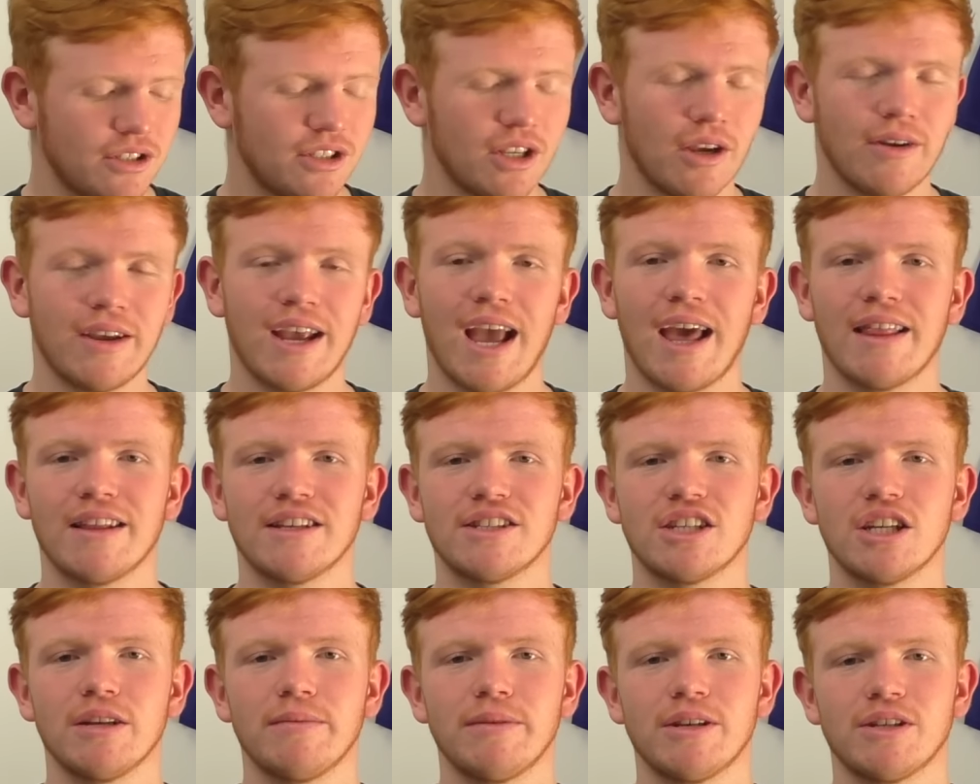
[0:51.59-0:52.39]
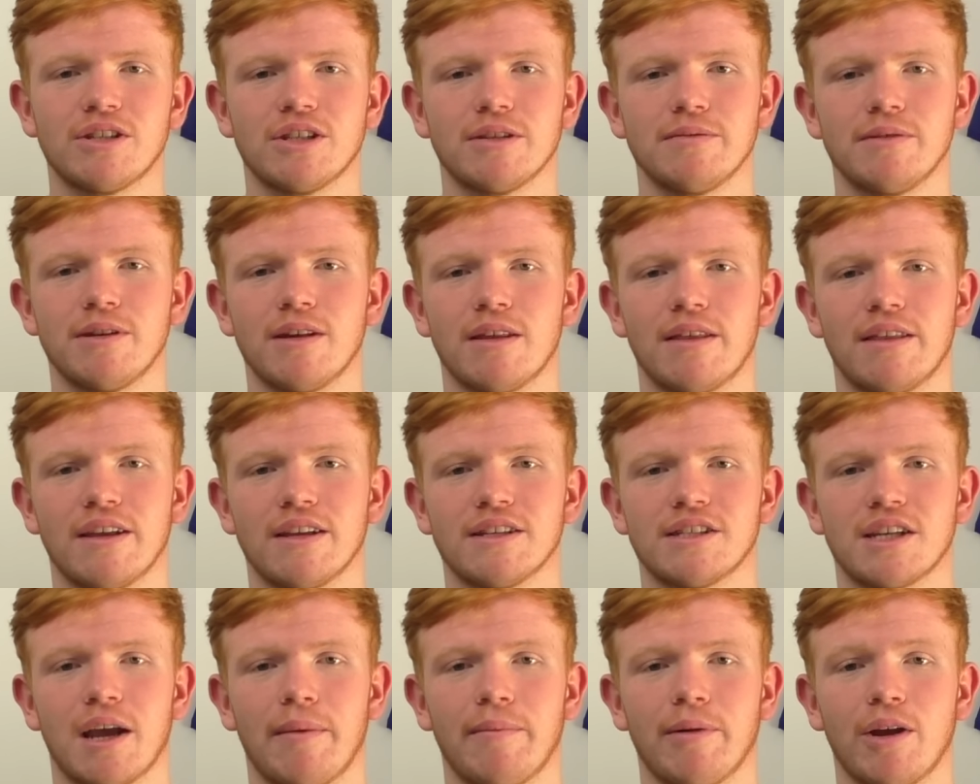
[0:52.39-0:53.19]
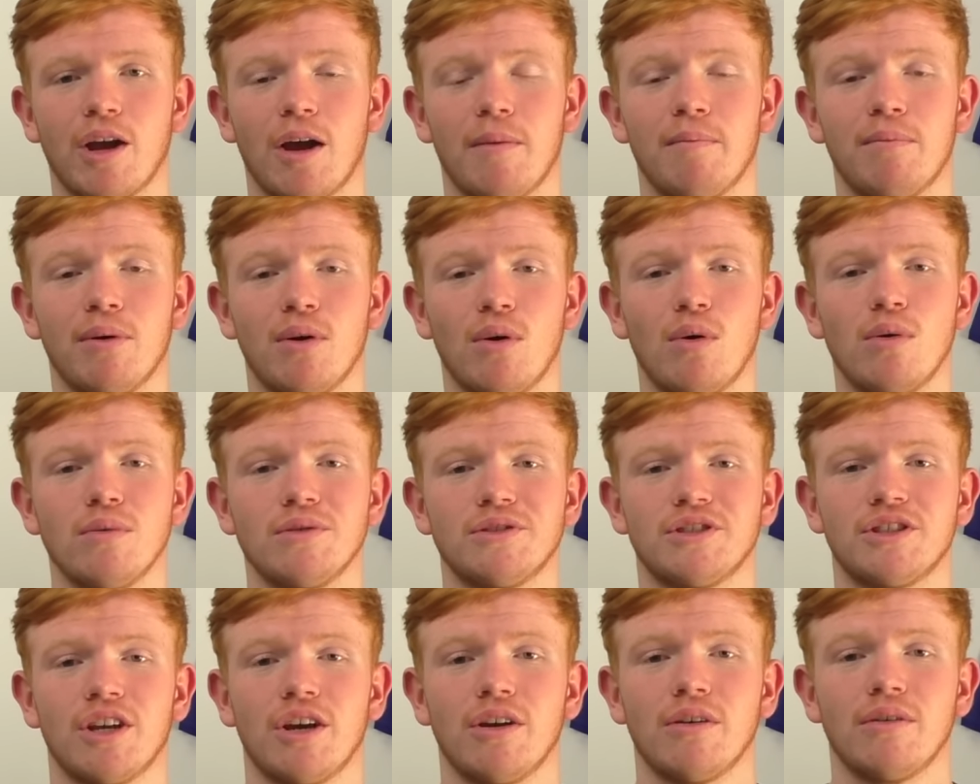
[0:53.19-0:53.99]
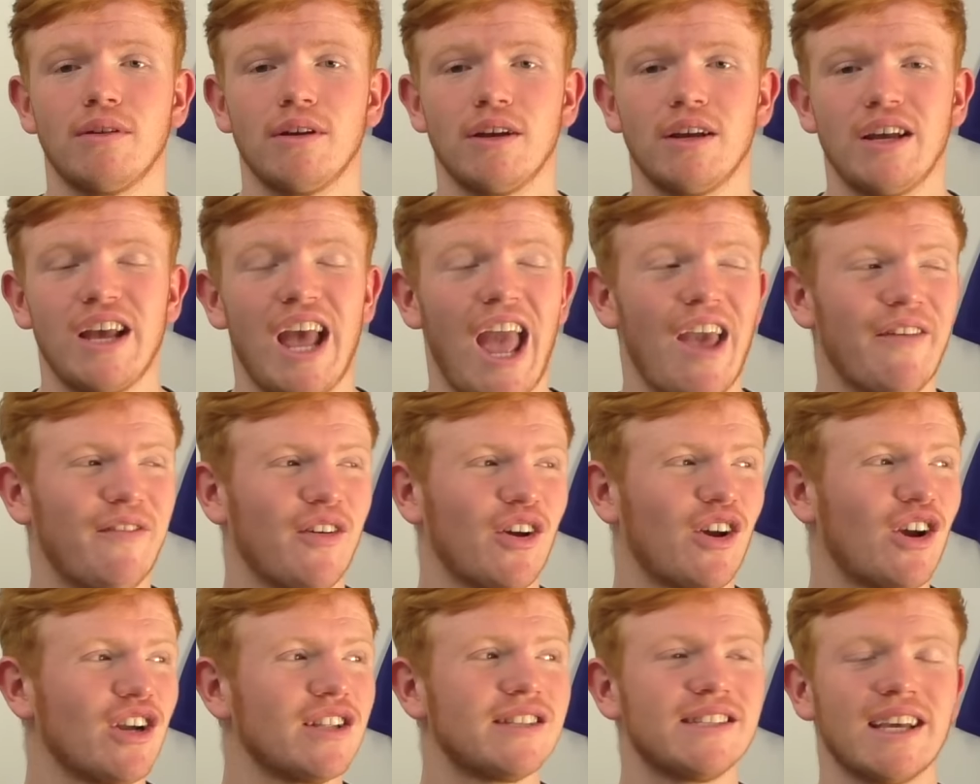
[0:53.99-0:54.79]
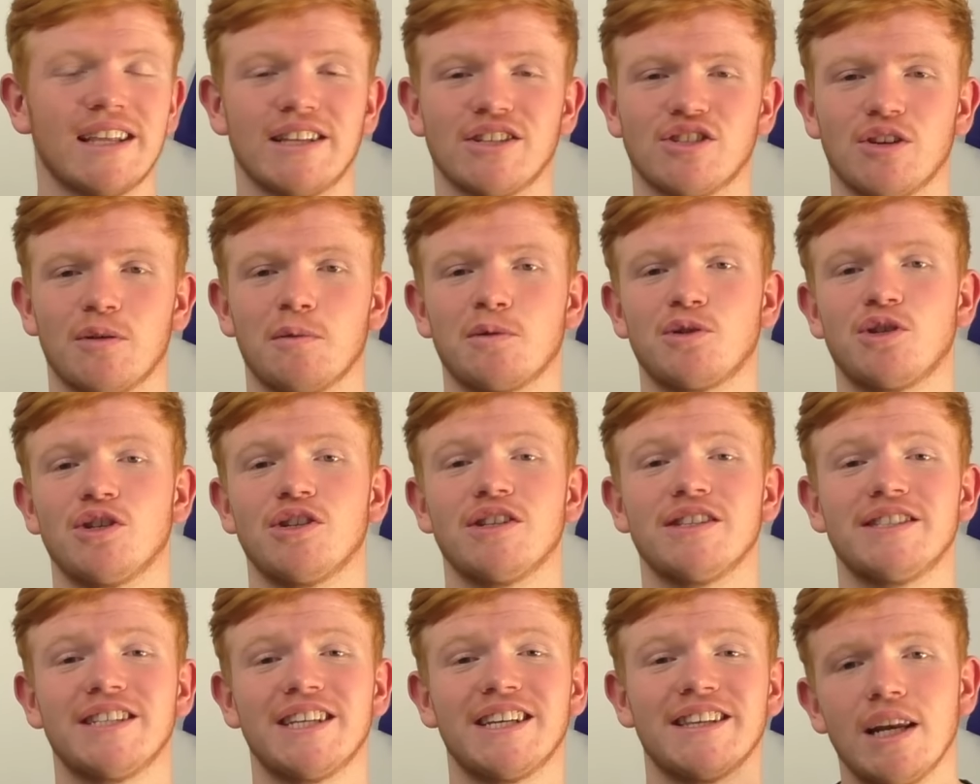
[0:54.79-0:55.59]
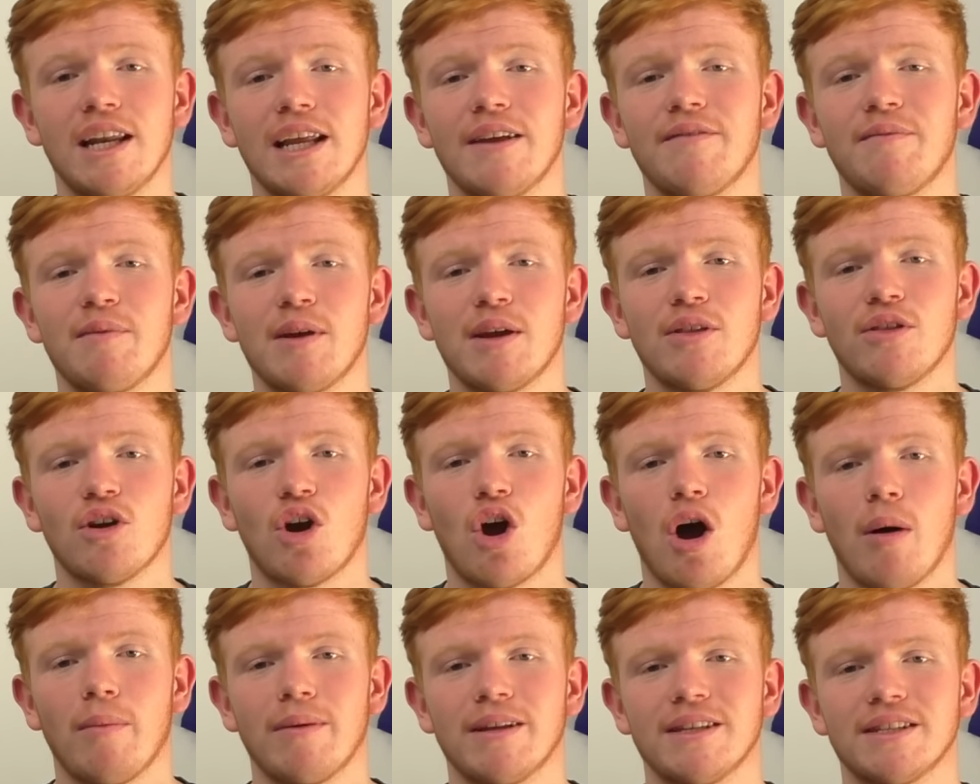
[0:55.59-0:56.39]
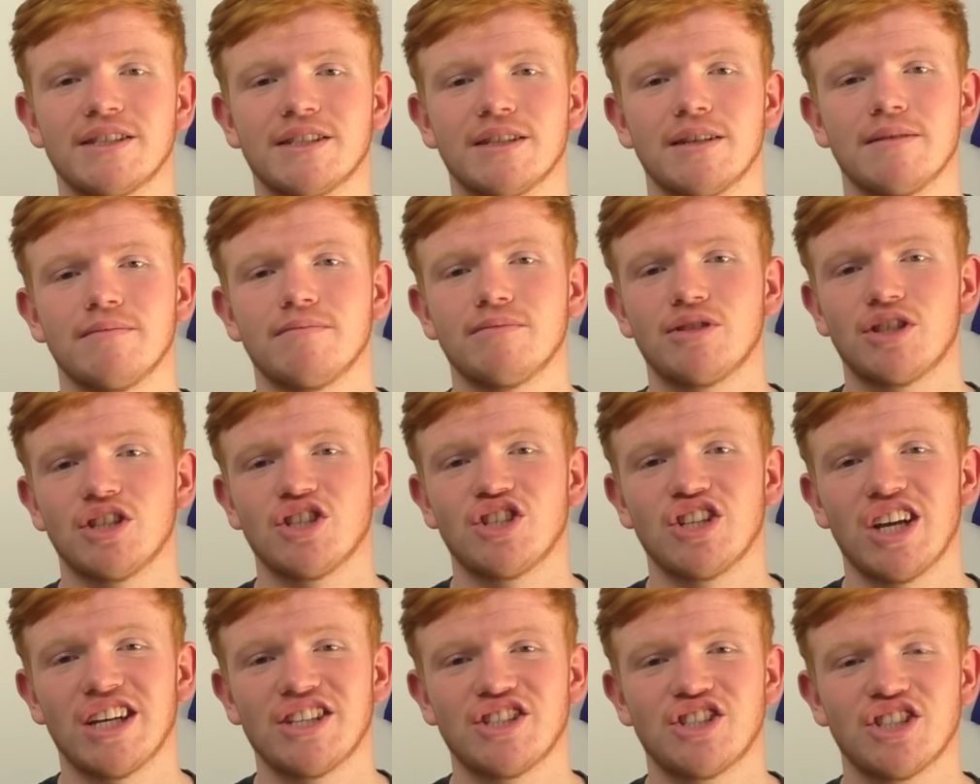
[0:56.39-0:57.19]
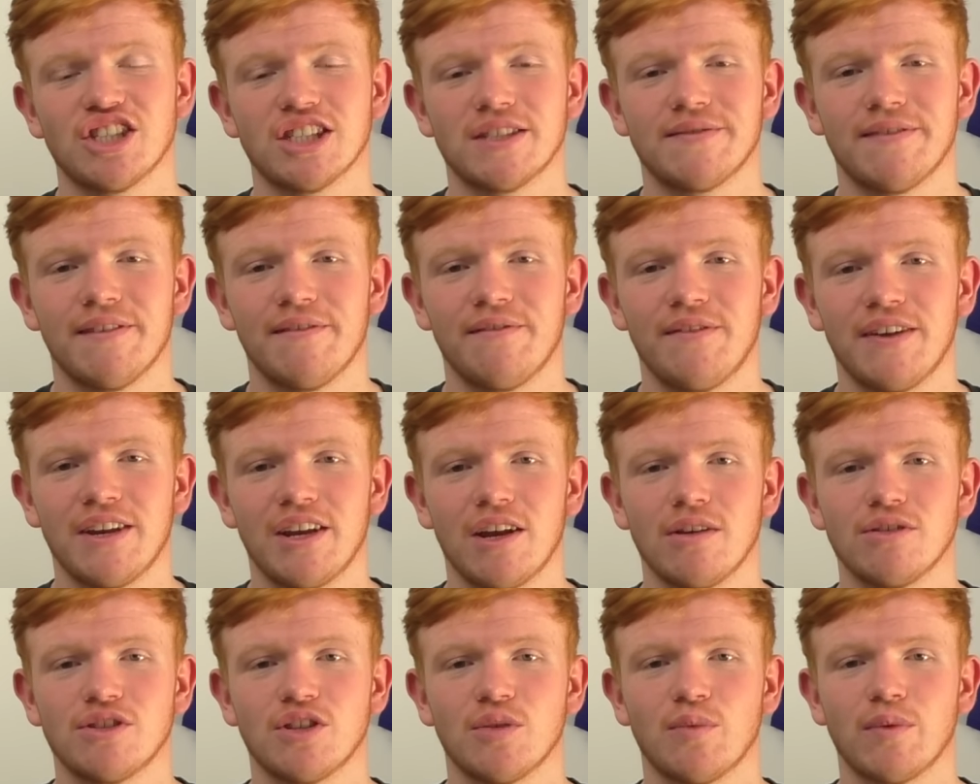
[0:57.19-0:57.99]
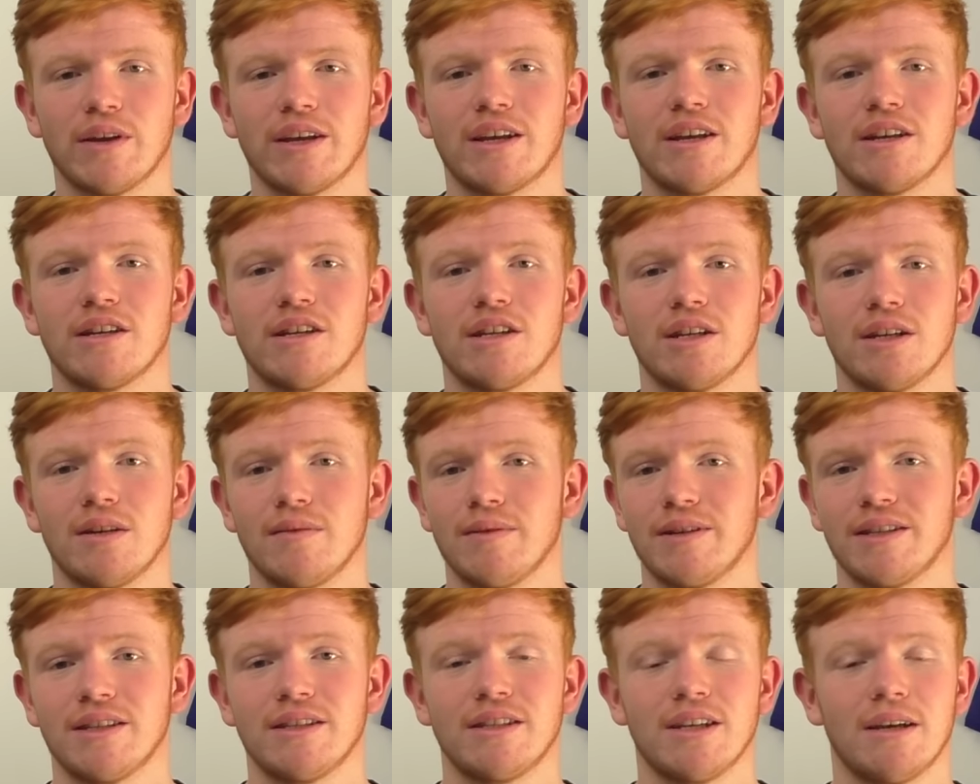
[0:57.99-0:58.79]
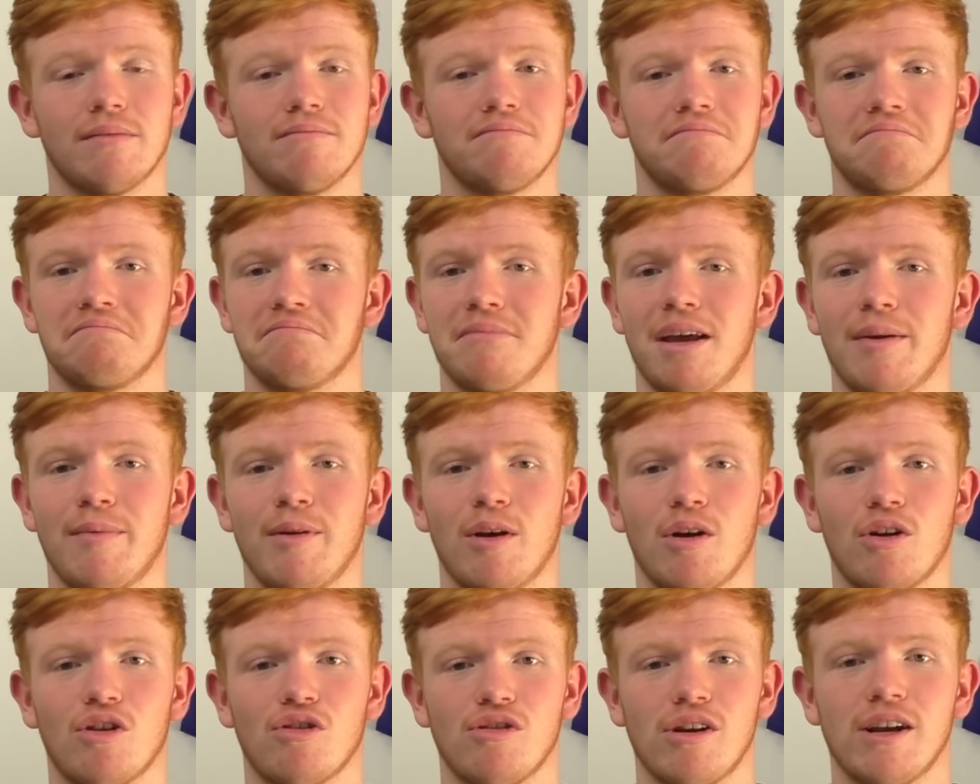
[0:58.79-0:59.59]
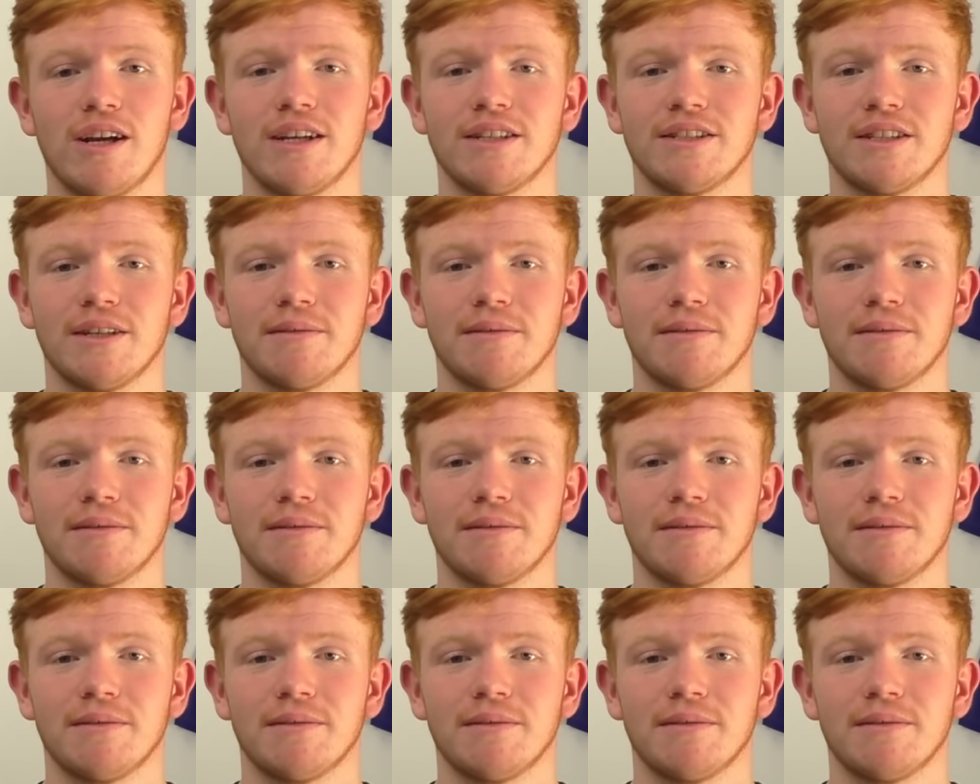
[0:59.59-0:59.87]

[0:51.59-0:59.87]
So yeah, there's gonna be some new things coming up. But also, if I could take this opportunity, leave me in the comments some suggestions for videos that we could do, and maybe I'll create